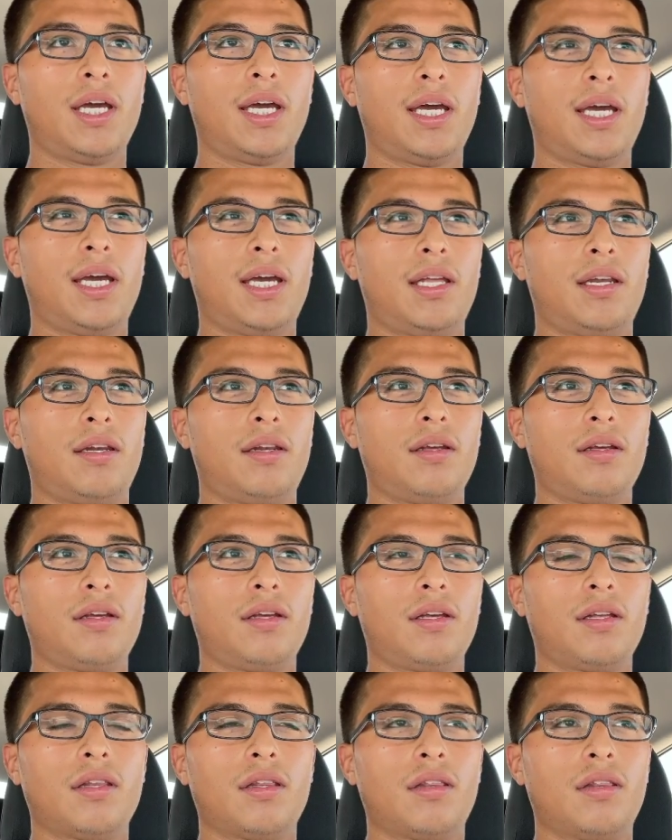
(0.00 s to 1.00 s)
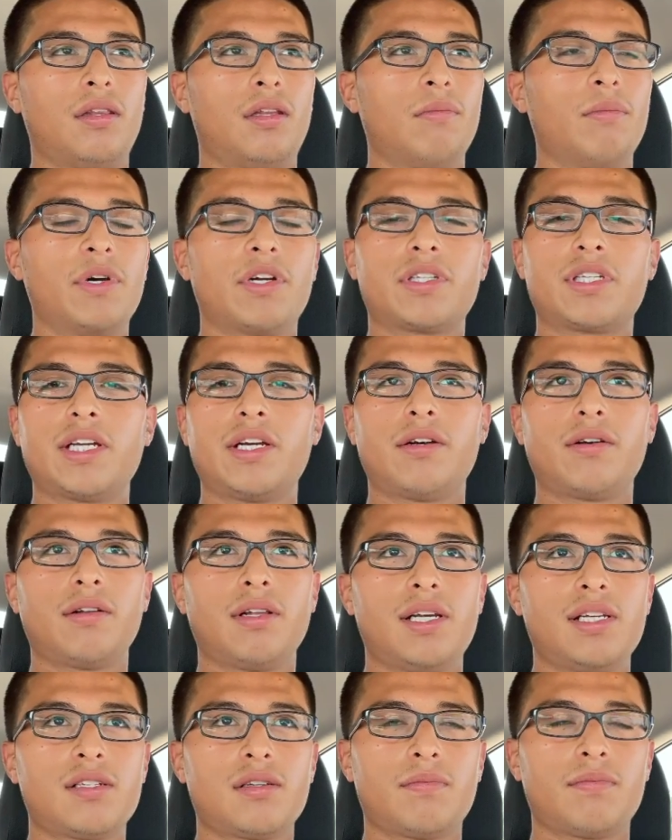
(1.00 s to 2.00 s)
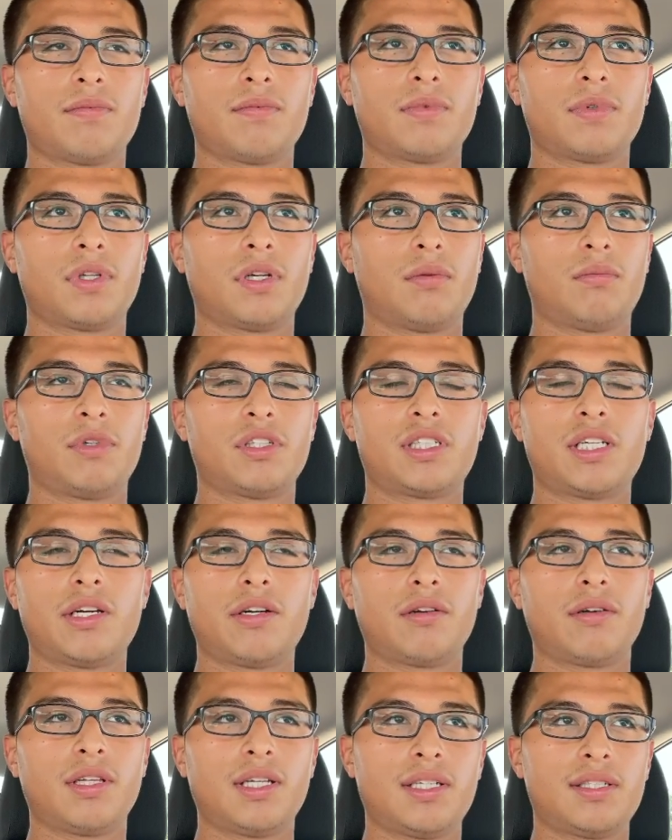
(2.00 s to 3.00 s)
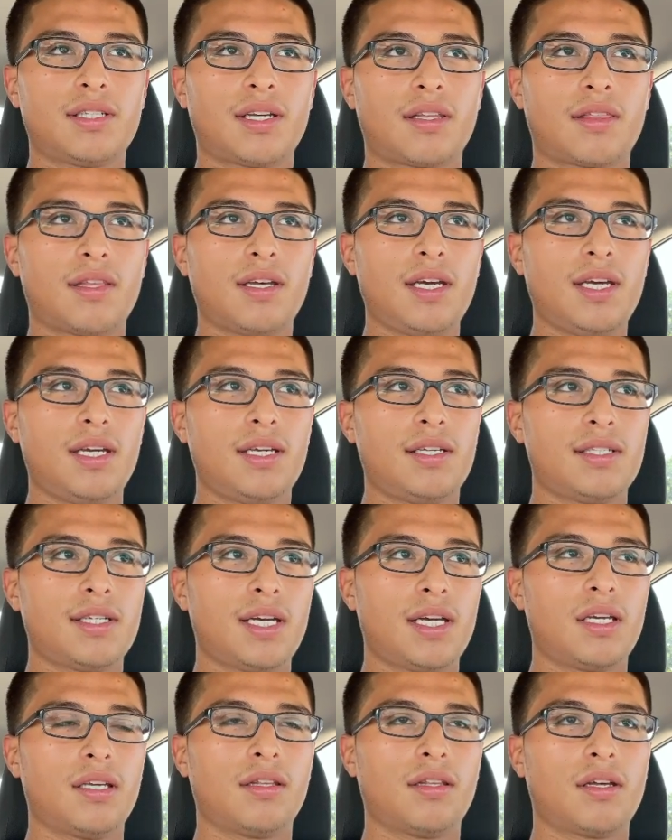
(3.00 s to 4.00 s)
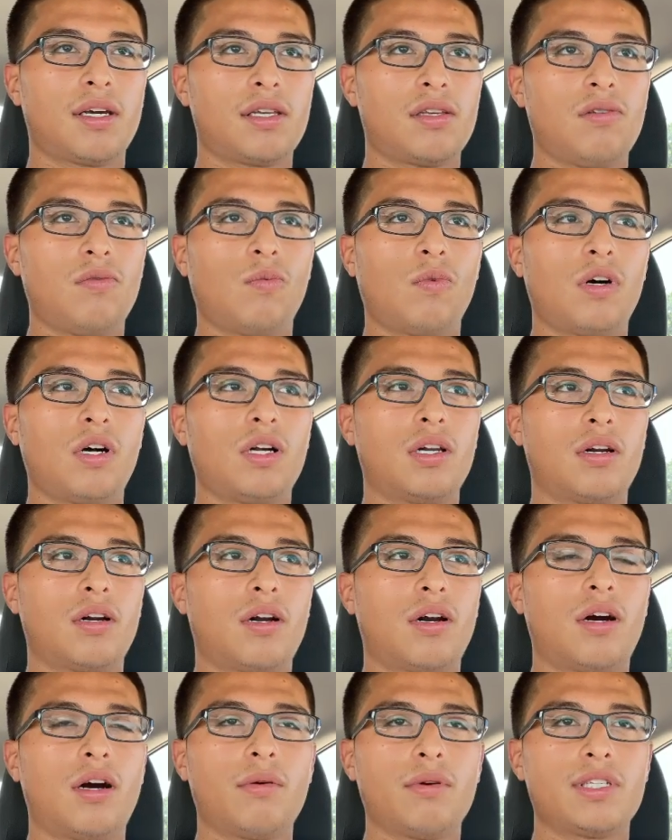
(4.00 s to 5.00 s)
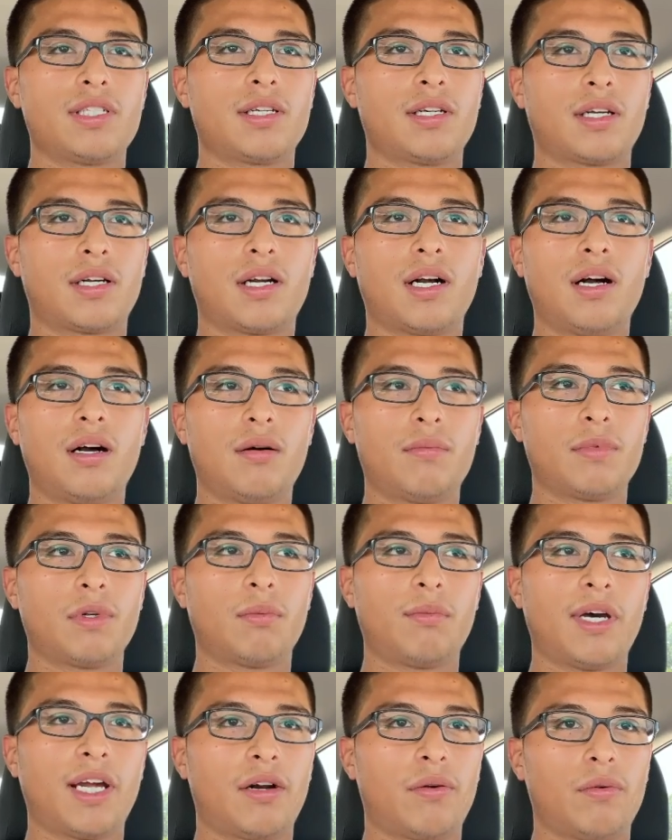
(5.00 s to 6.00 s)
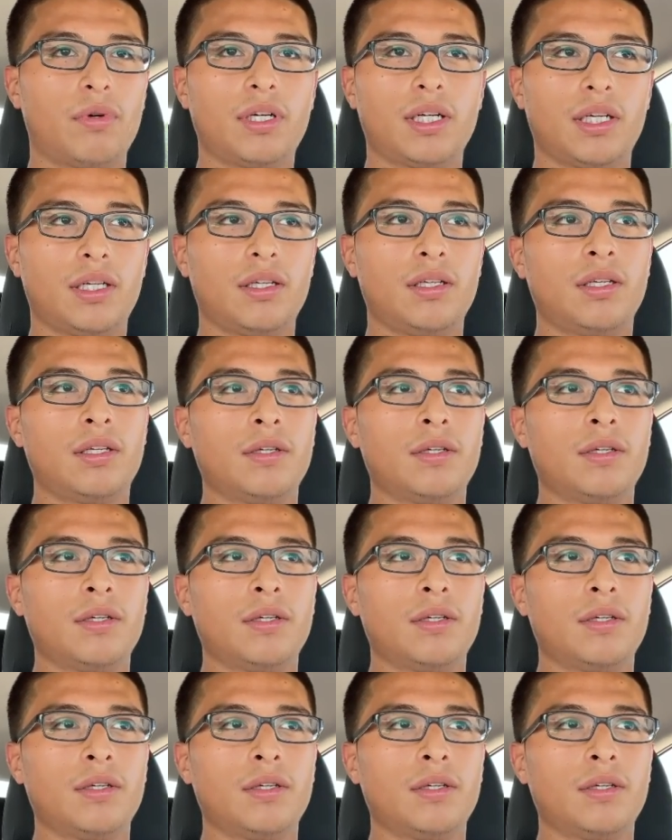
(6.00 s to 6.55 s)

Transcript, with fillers: and the materialism the materialistic things that, that you want are always gonna come no matter what.